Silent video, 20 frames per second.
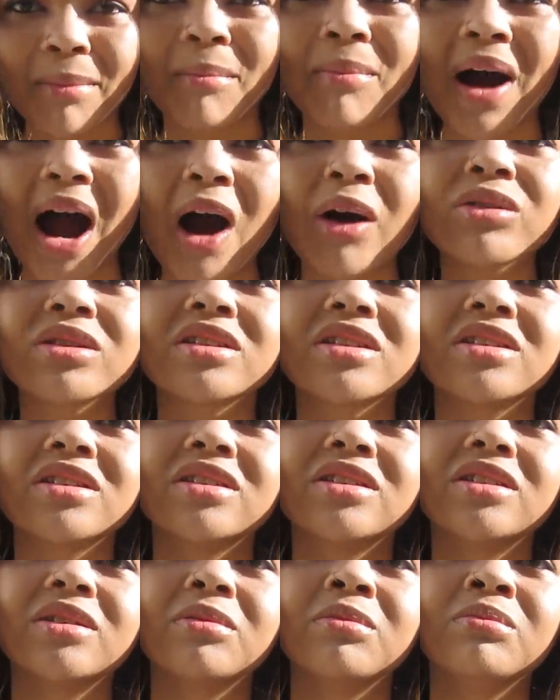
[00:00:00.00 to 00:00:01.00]
about
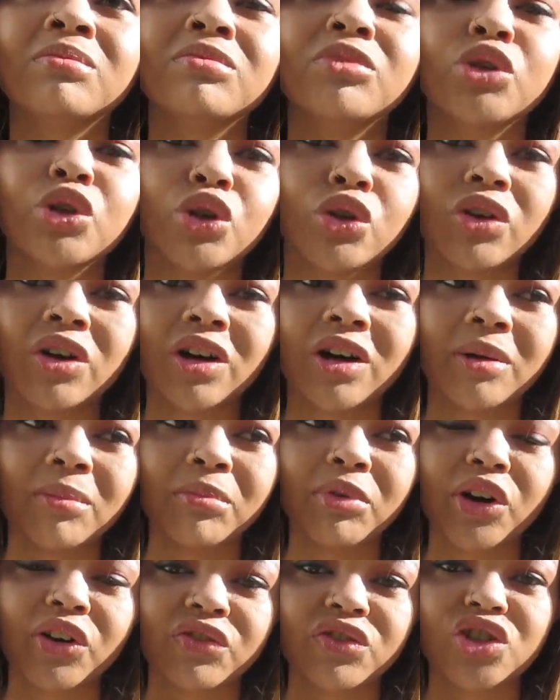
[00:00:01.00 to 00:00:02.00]
the your um,
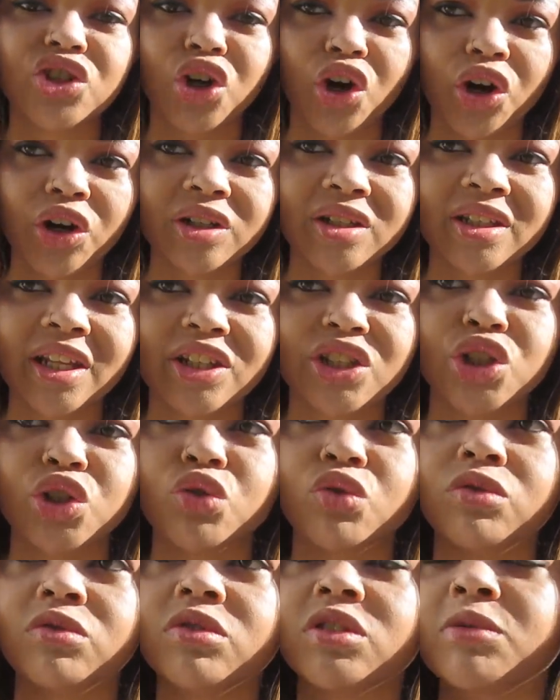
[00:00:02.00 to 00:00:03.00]
birth chart that
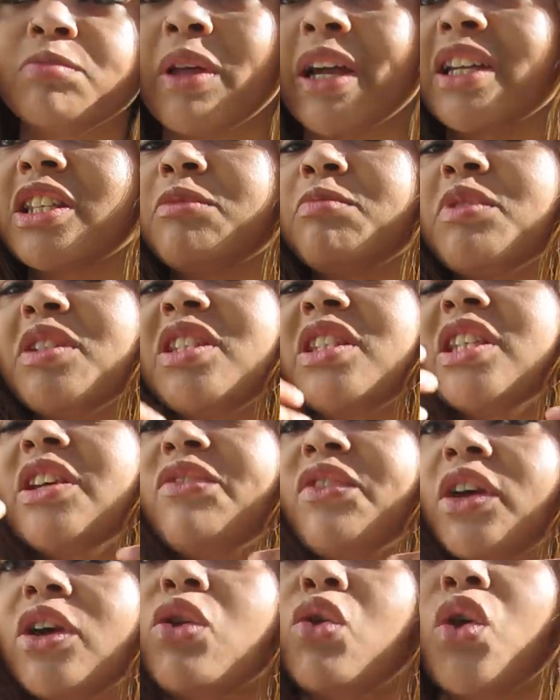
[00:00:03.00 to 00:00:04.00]
you like
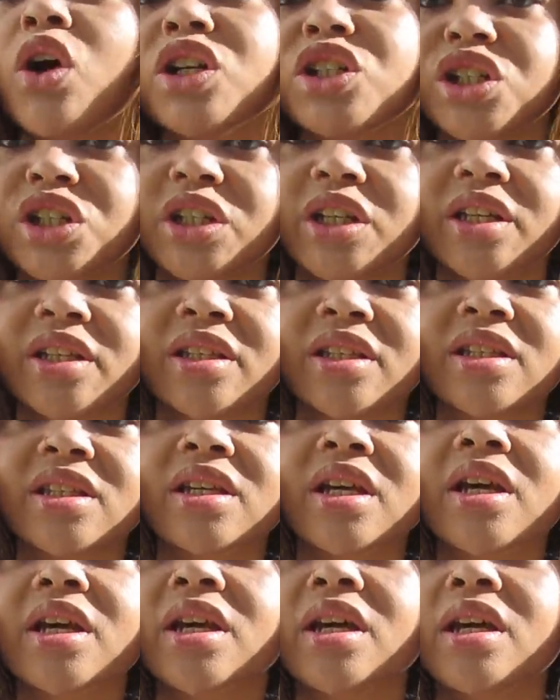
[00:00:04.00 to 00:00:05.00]
specific questions
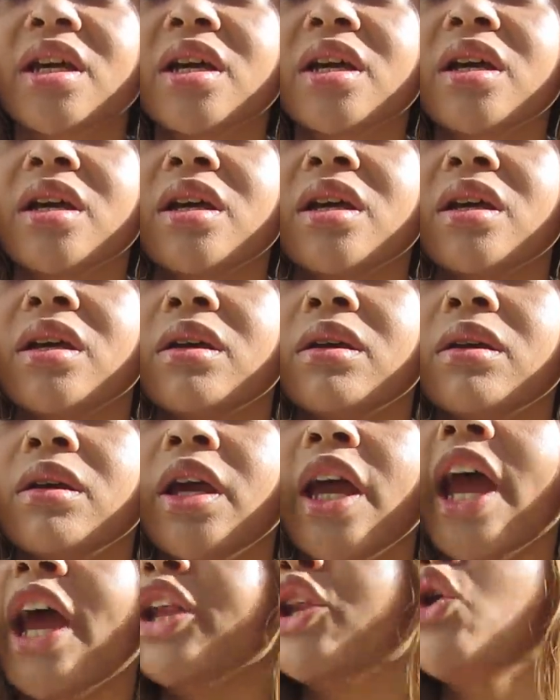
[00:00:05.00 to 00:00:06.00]

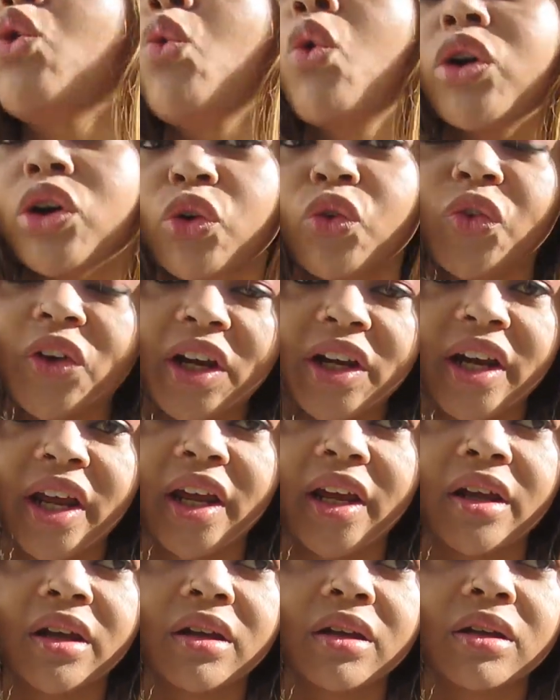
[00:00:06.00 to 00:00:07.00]
and you want a
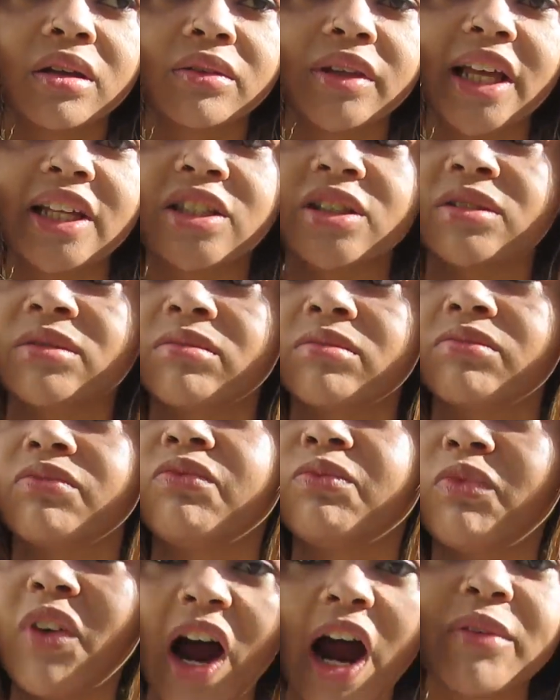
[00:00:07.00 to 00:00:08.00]
reading, that's
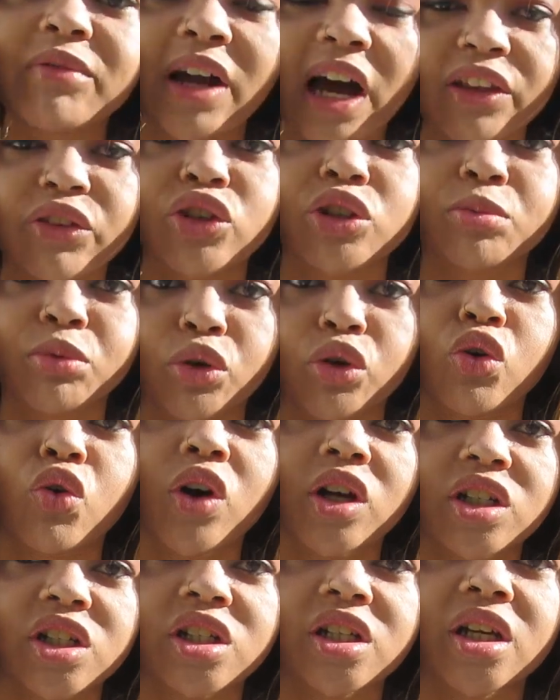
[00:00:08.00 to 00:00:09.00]
$5 per
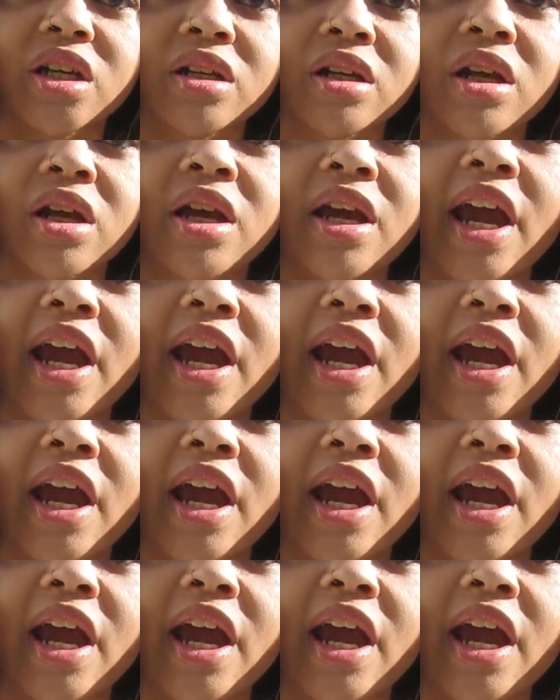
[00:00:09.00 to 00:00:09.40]
question.